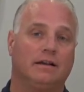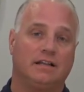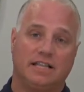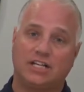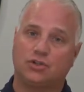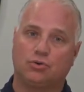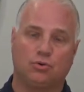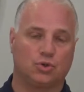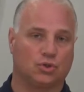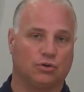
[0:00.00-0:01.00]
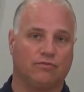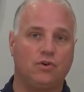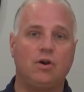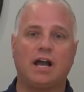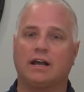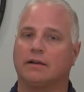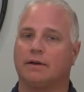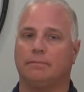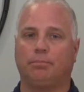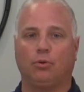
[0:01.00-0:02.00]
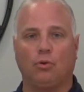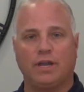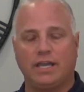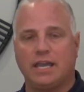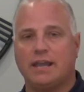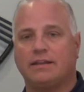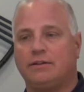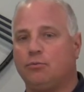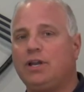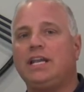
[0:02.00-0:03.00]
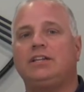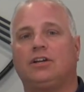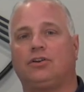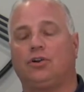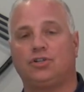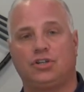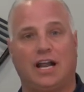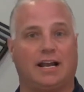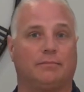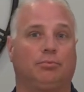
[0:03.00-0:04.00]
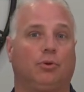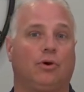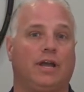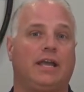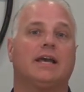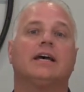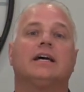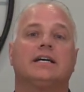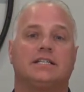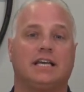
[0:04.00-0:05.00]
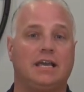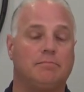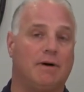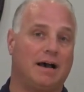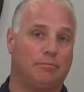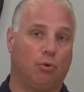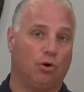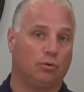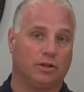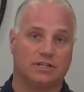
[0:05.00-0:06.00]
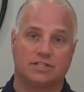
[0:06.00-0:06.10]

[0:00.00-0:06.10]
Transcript: That's crucial. If you got an employee, it, we need to nurture that employee to keep them on board with us.